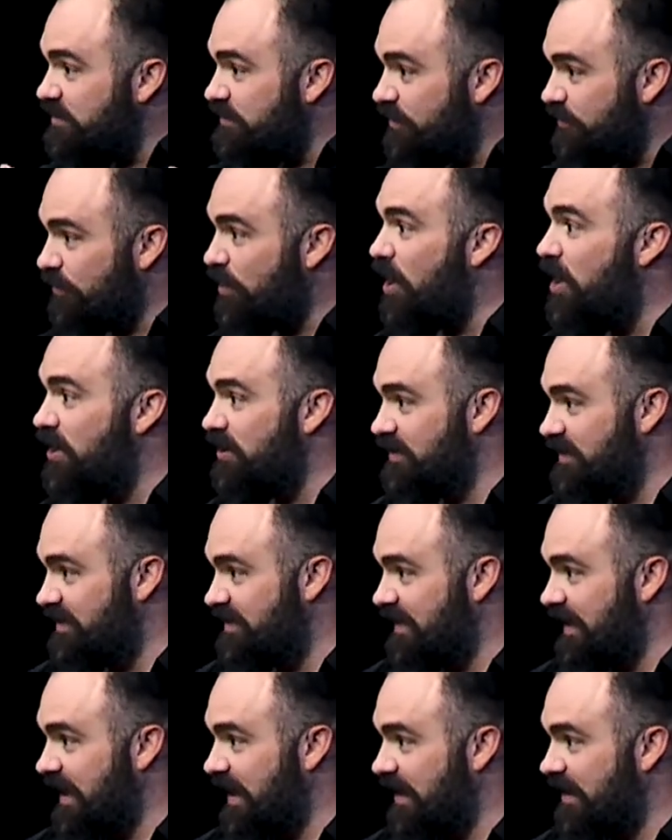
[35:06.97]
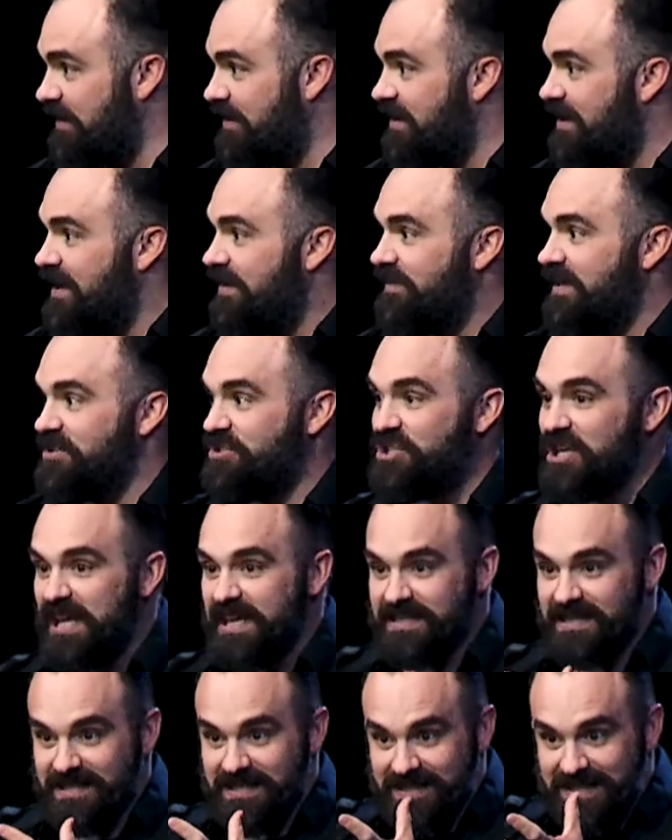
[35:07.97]
the wrong thing, that
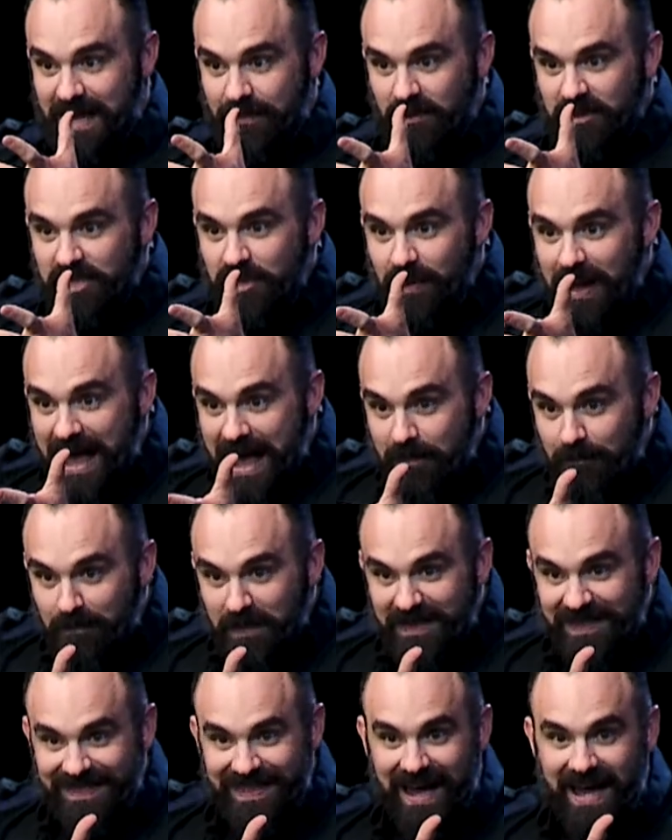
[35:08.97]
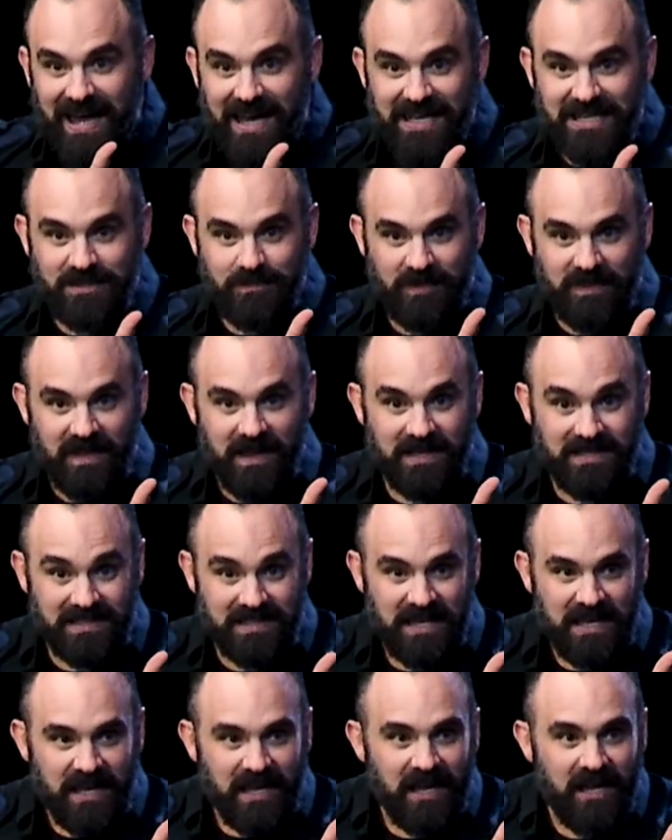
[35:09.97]
Jesus is able to empathize with us
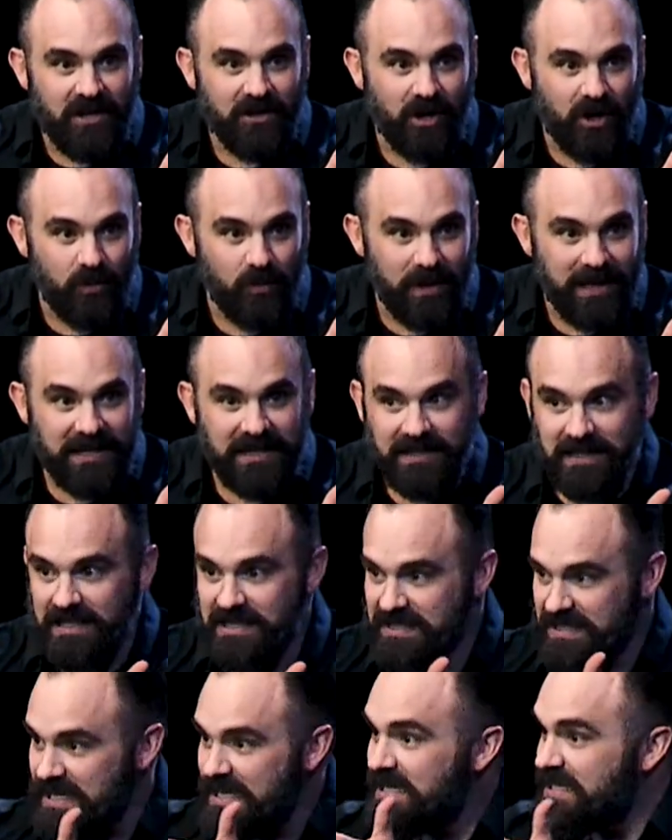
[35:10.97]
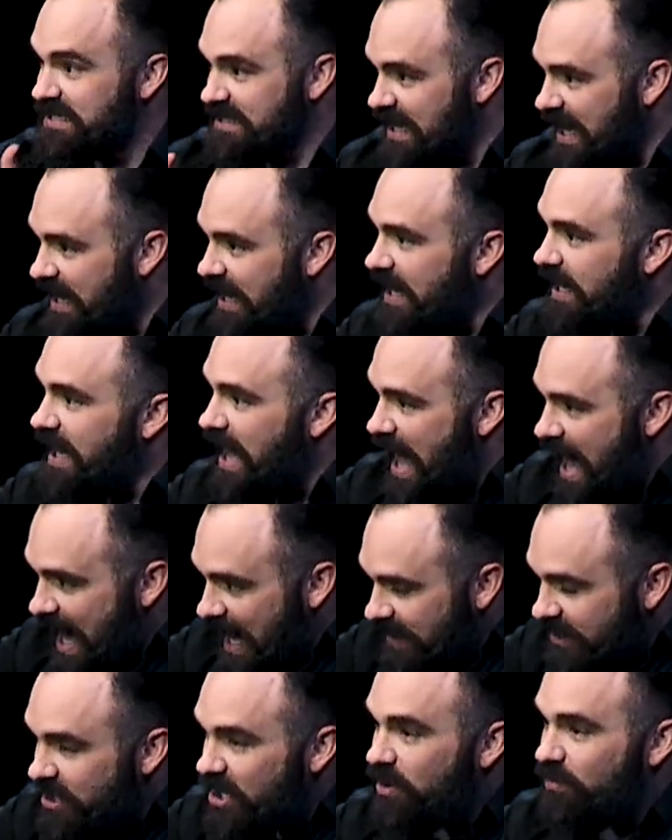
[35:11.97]
in our weakness, saying,
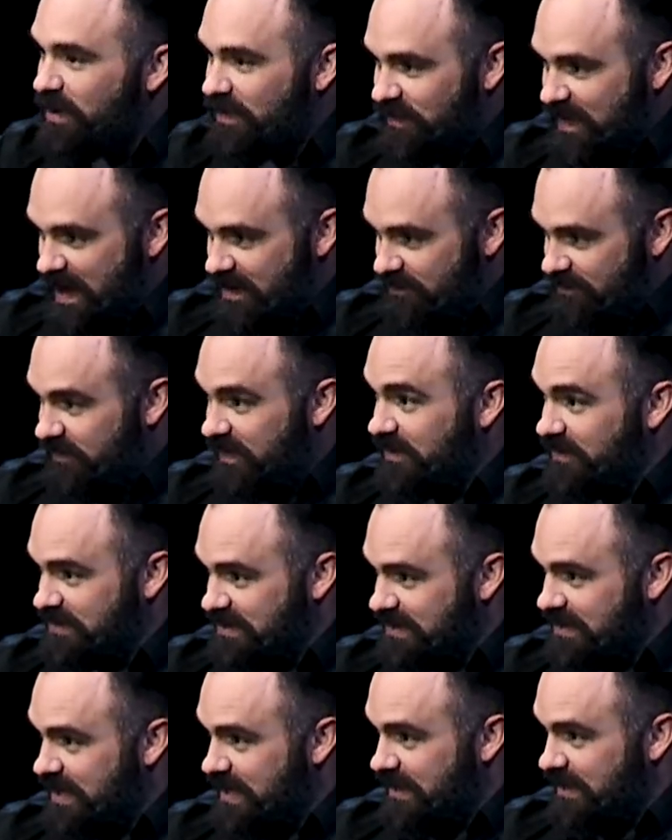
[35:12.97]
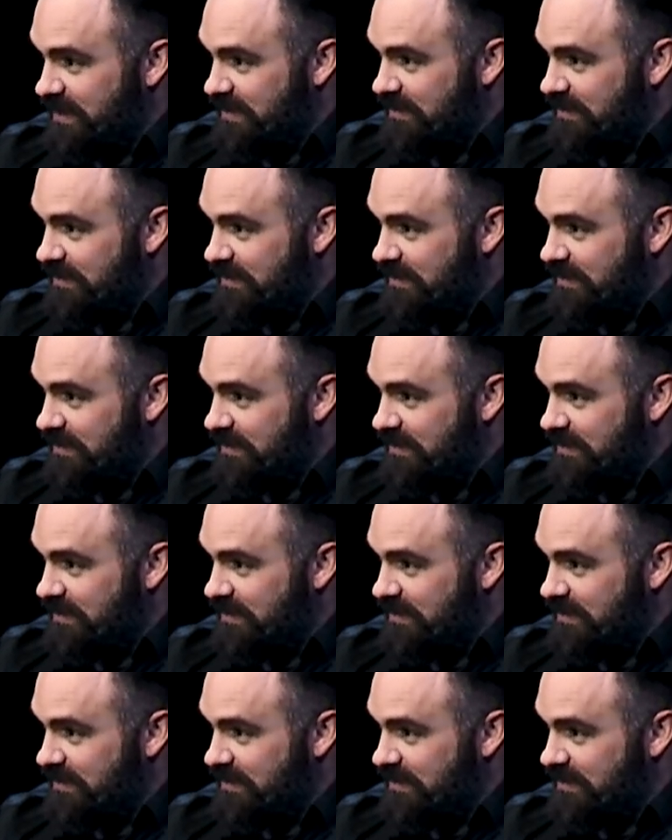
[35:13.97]
I know what that feels like.